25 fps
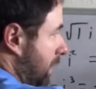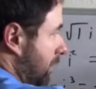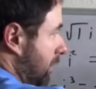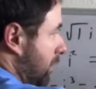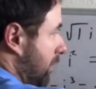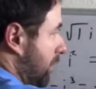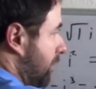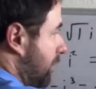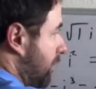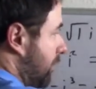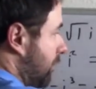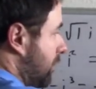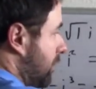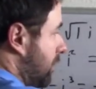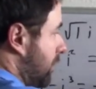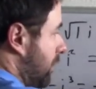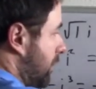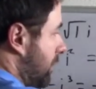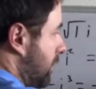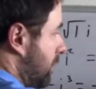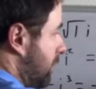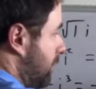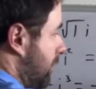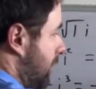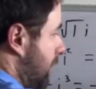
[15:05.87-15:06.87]
So this is
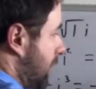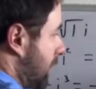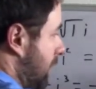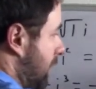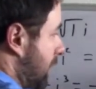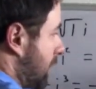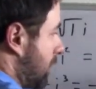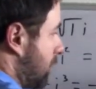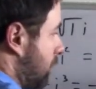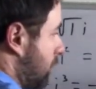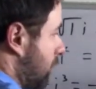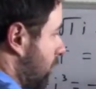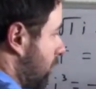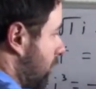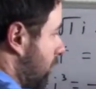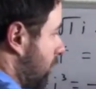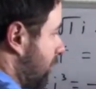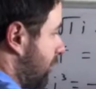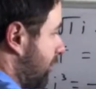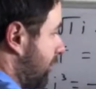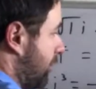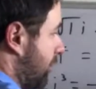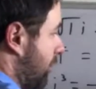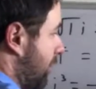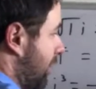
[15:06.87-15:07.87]
going to be
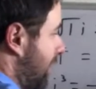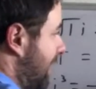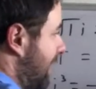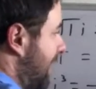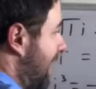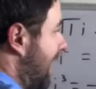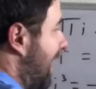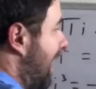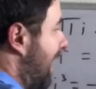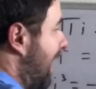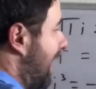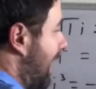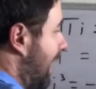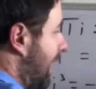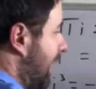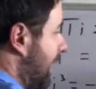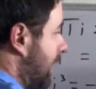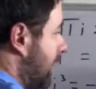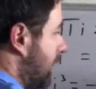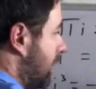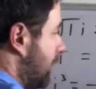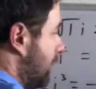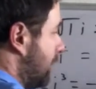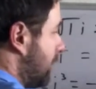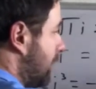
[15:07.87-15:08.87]
root 3i,
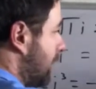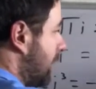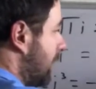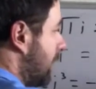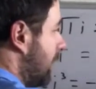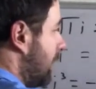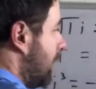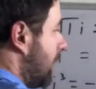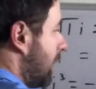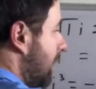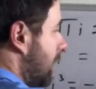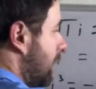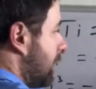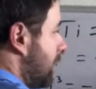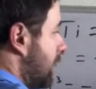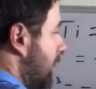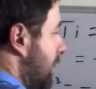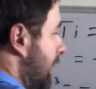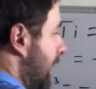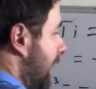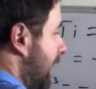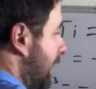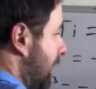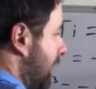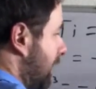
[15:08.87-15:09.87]
because the
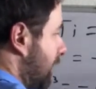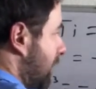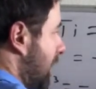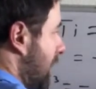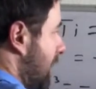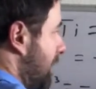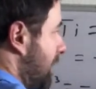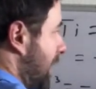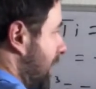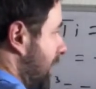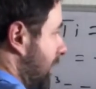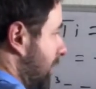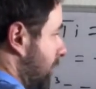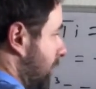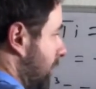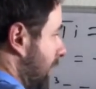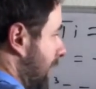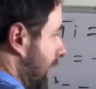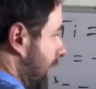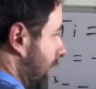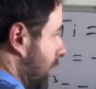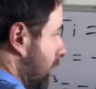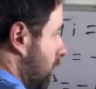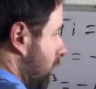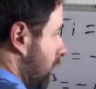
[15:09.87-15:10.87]
negative came out of the
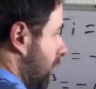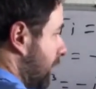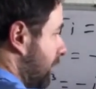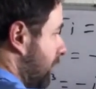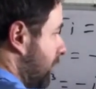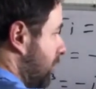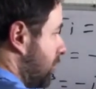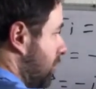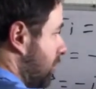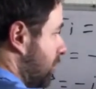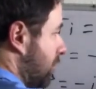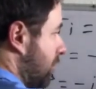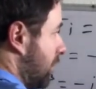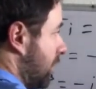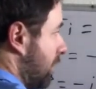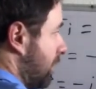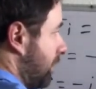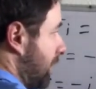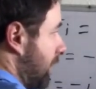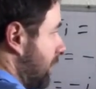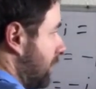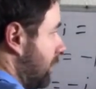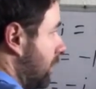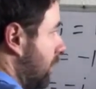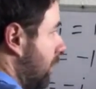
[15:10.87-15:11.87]
radical. This is just going to
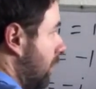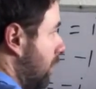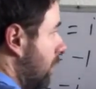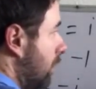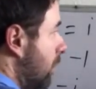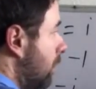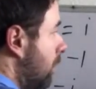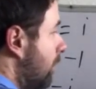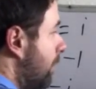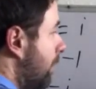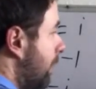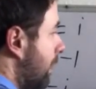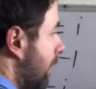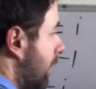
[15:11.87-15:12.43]
be 2